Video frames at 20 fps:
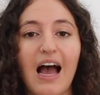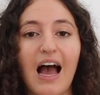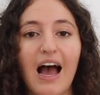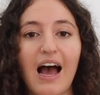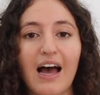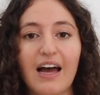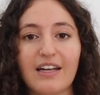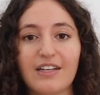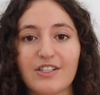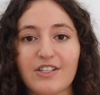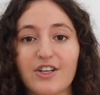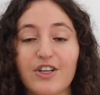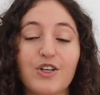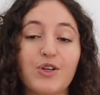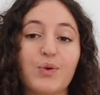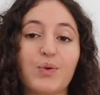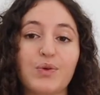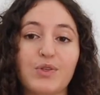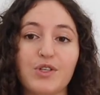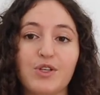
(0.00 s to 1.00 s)
and
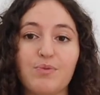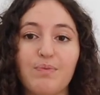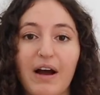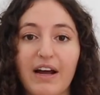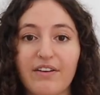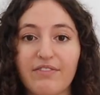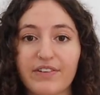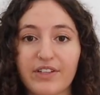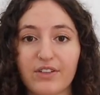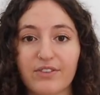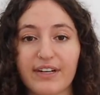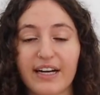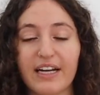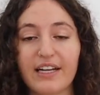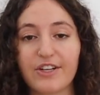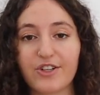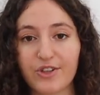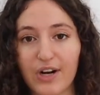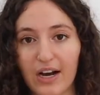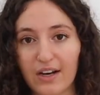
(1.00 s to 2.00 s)
you also might feel
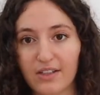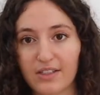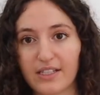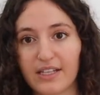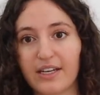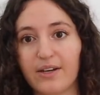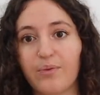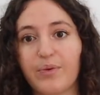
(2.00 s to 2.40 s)
really drowsy,